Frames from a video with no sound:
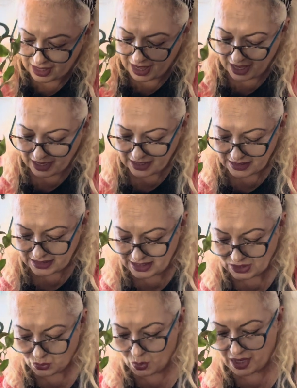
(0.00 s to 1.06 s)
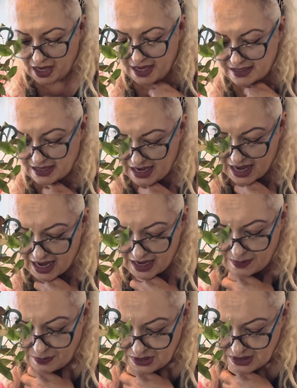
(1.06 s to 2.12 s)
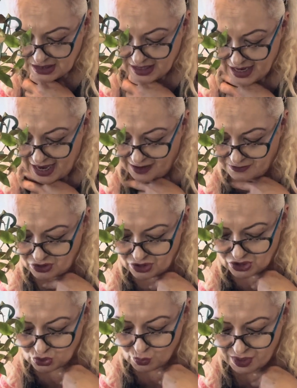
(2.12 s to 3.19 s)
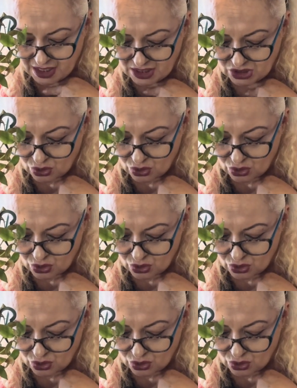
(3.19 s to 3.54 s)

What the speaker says: And this one is named after the Swedish